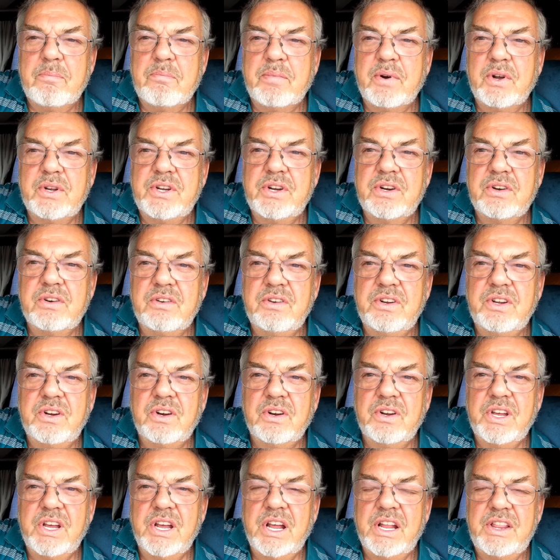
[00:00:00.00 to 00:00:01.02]
put
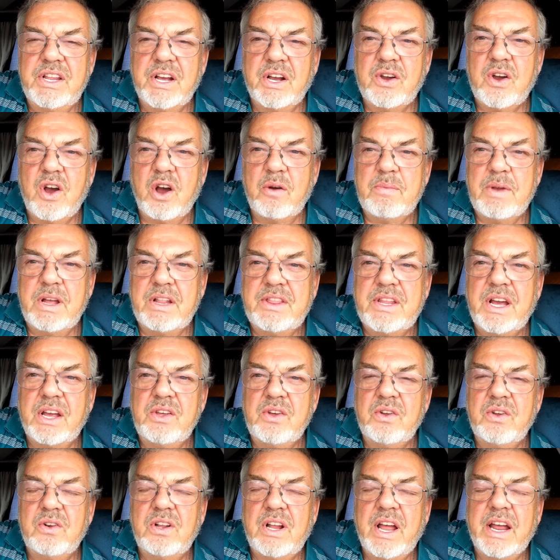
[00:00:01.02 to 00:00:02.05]
your in the comment
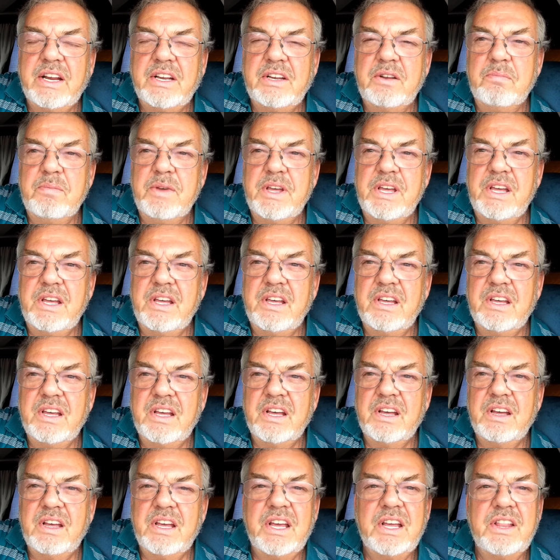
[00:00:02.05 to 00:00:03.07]
that you'd like to be
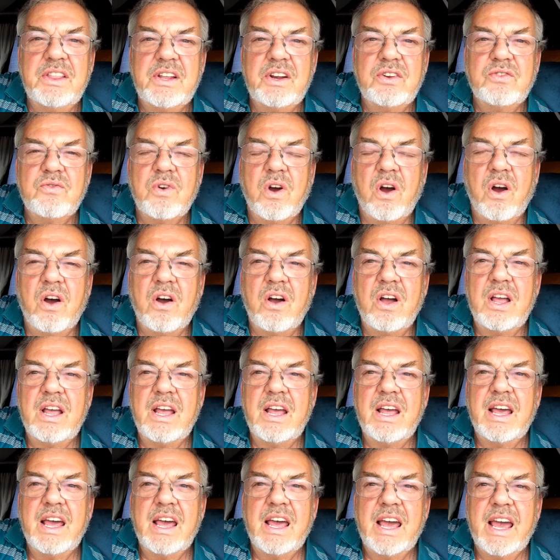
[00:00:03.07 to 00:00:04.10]
in the draw.
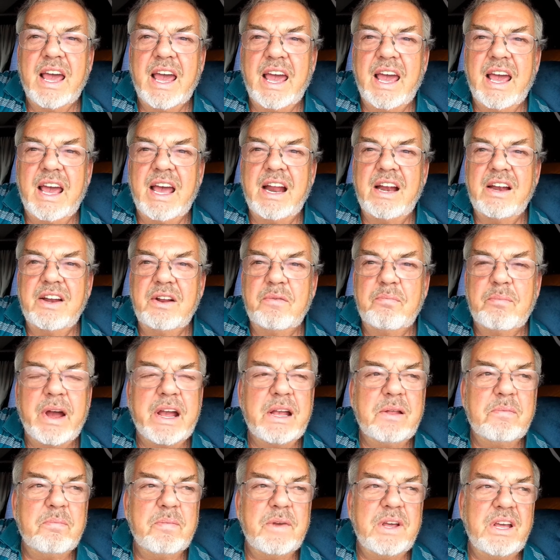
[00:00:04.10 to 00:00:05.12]
And it
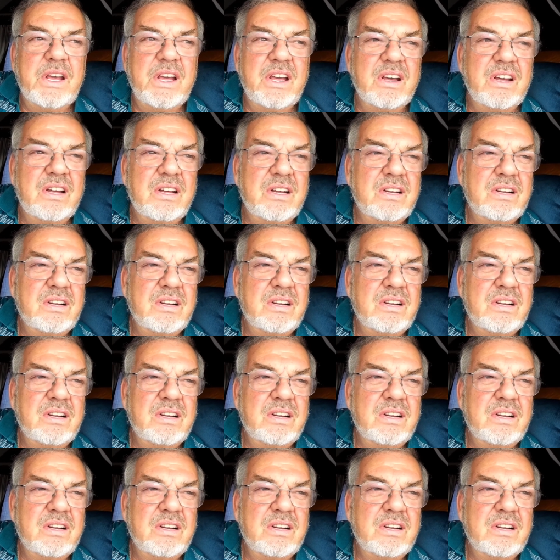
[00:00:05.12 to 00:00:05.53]
might be,